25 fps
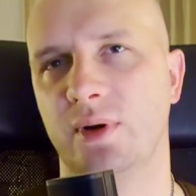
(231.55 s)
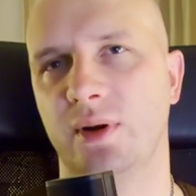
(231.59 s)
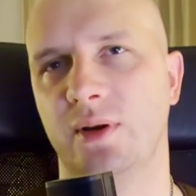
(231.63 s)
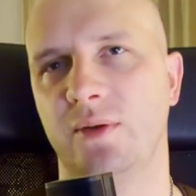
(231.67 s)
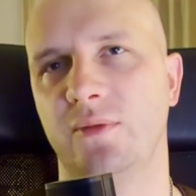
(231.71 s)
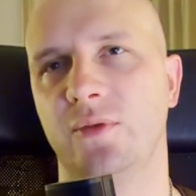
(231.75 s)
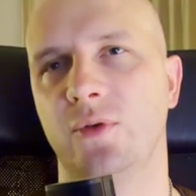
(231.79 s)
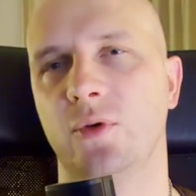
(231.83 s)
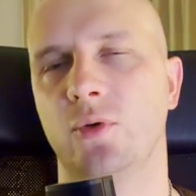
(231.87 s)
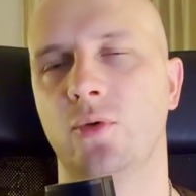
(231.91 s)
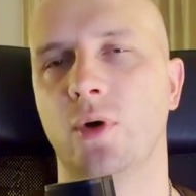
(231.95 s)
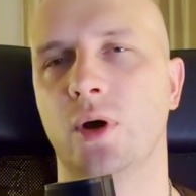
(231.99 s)

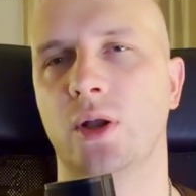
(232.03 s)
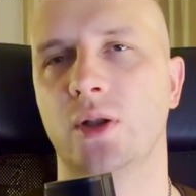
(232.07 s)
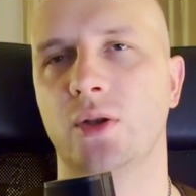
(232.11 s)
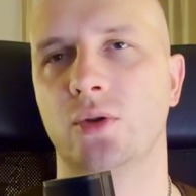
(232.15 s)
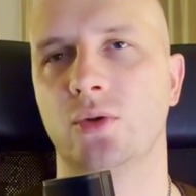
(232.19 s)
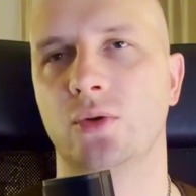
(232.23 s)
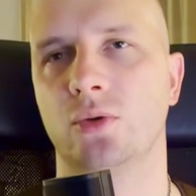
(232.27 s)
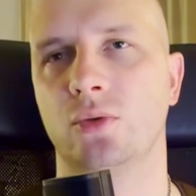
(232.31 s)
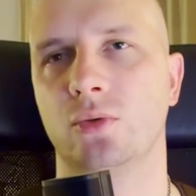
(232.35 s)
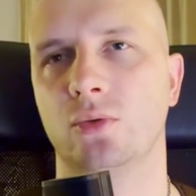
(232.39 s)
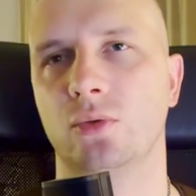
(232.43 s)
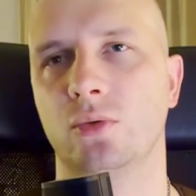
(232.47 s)
If you want
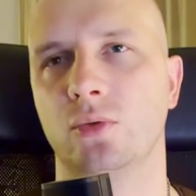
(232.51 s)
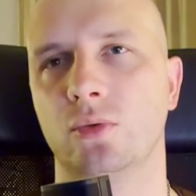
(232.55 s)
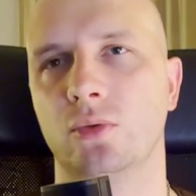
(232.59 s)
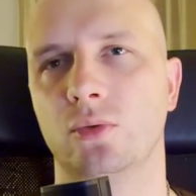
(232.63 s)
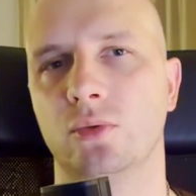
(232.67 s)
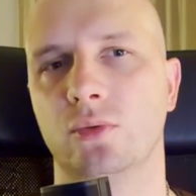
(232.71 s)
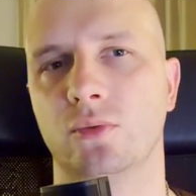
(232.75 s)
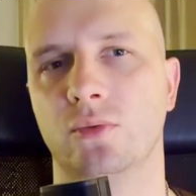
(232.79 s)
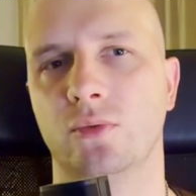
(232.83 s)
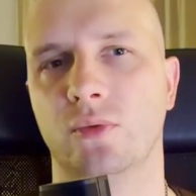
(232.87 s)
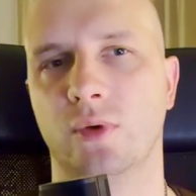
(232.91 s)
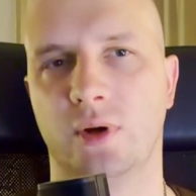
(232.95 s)

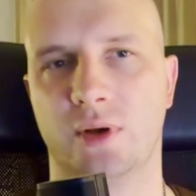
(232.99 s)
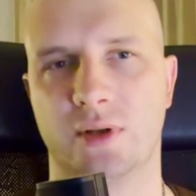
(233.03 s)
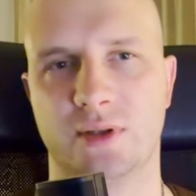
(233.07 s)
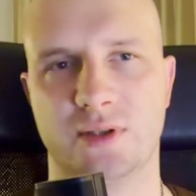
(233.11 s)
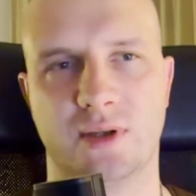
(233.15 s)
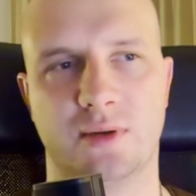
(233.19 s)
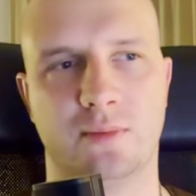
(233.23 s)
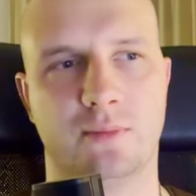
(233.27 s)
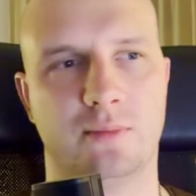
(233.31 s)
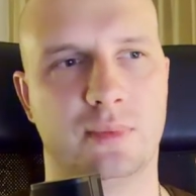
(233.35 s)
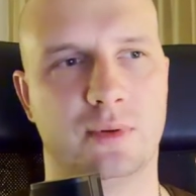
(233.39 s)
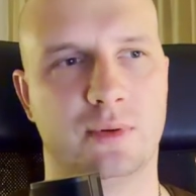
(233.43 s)
to, for
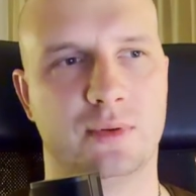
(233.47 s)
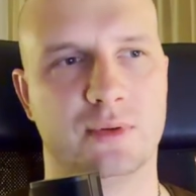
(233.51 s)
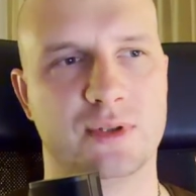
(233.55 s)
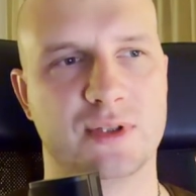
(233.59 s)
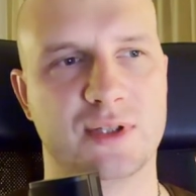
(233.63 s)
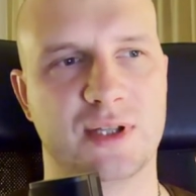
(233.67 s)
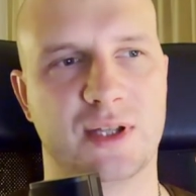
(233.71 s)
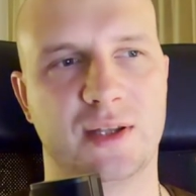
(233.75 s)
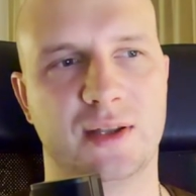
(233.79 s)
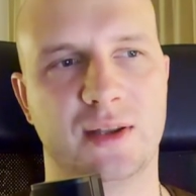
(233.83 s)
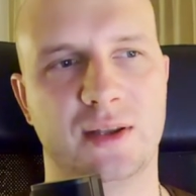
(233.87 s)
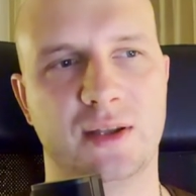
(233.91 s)
example,
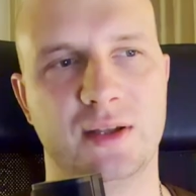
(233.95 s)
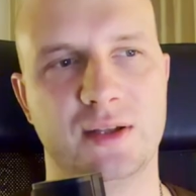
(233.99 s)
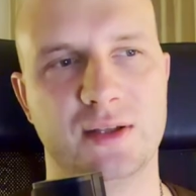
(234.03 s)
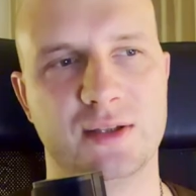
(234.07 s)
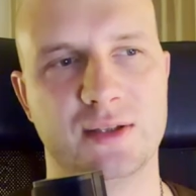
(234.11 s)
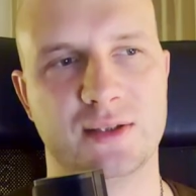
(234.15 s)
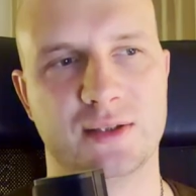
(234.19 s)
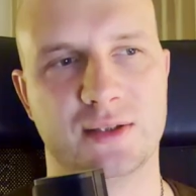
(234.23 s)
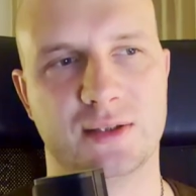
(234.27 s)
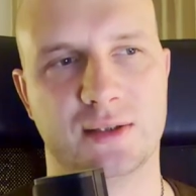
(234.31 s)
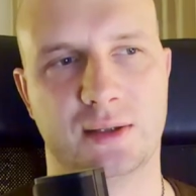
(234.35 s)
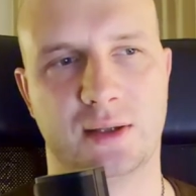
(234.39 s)
send
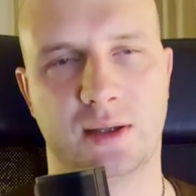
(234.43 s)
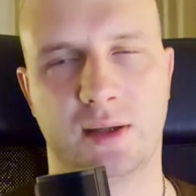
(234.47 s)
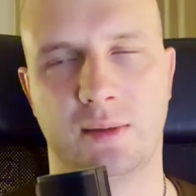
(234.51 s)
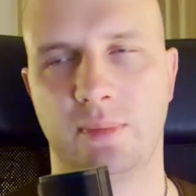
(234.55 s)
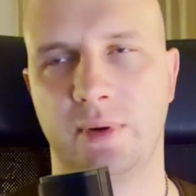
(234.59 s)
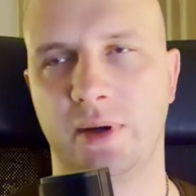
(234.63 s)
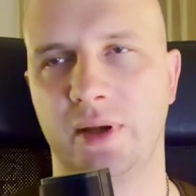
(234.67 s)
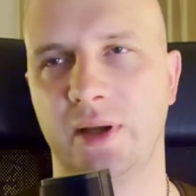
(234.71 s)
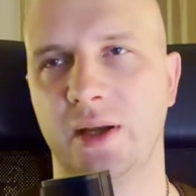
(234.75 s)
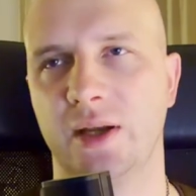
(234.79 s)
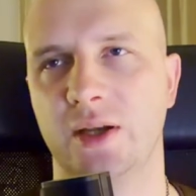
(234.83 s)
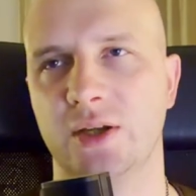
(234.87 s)
this
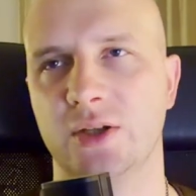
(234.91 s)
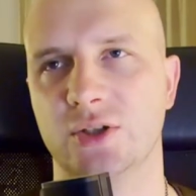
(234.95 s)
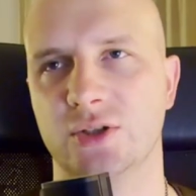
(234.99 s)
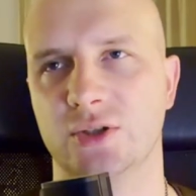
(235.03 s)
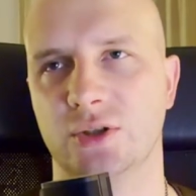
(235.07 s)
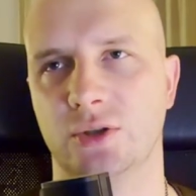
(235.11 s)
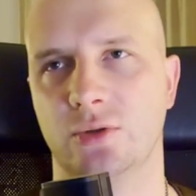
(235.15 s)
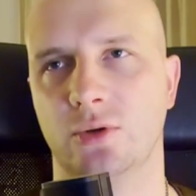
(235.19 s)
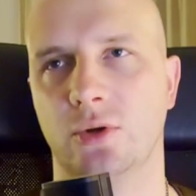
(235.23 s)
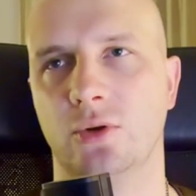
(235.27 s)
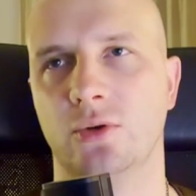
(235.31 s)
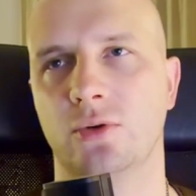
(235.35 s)

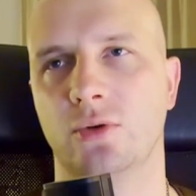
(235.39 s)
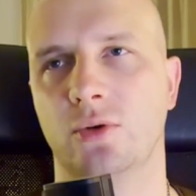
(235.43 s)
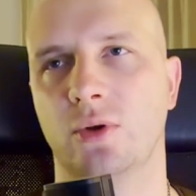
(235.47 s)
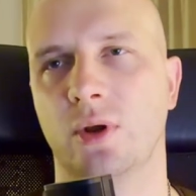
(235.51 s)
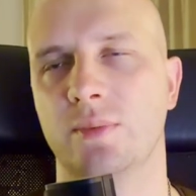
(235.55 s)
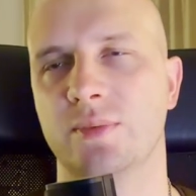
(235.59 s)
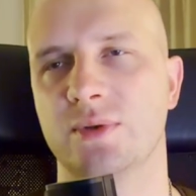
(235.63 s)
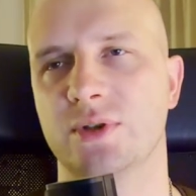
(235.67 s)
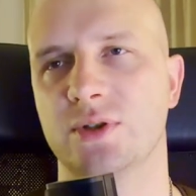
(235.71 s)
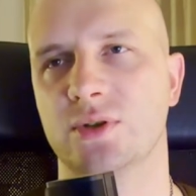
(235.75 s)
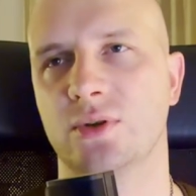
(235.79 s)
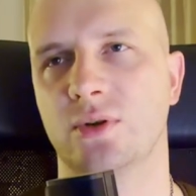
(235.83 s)
application not to
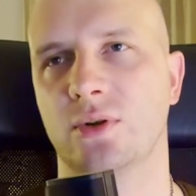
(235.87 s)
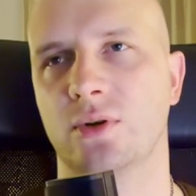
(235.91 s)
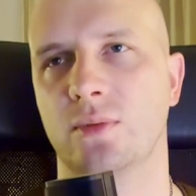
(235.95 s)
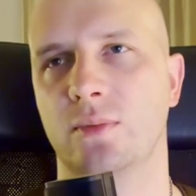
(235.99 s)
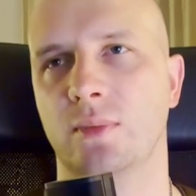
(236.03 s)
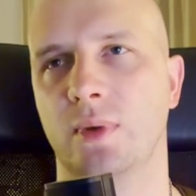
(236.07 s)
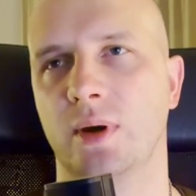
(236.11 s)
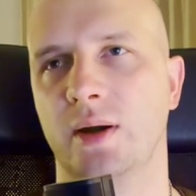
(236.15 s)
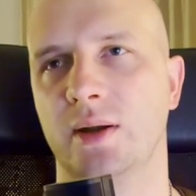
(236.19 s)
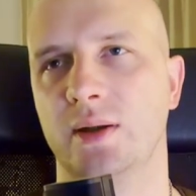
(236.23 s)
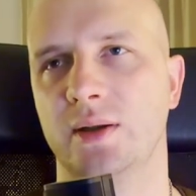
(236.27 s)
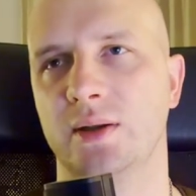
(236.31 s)
App Store
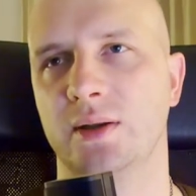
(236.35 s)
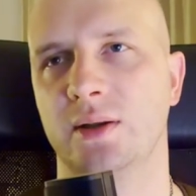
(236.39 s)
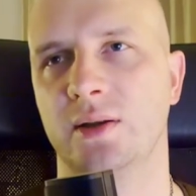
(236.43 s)
but